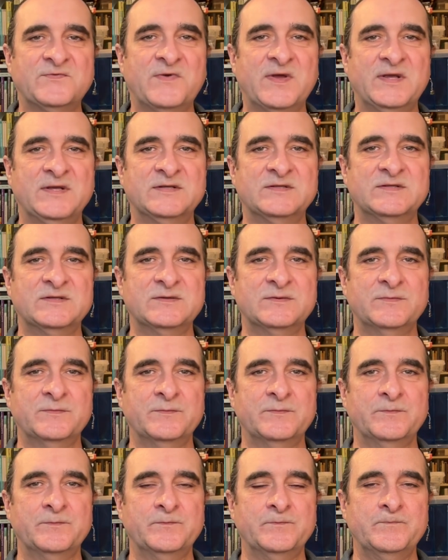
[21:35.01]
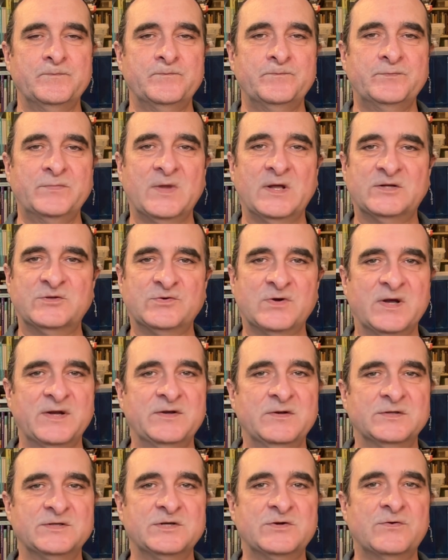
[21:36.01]
face and tried
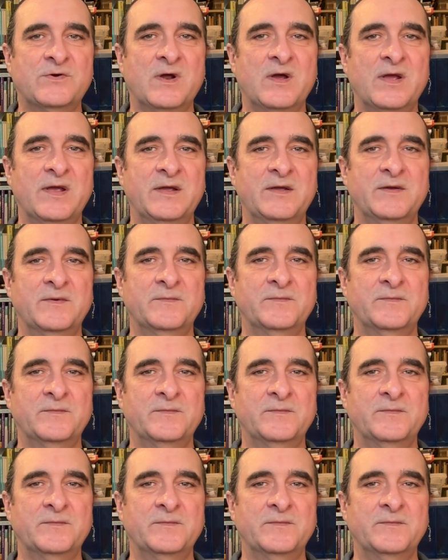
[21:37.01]
not to cry.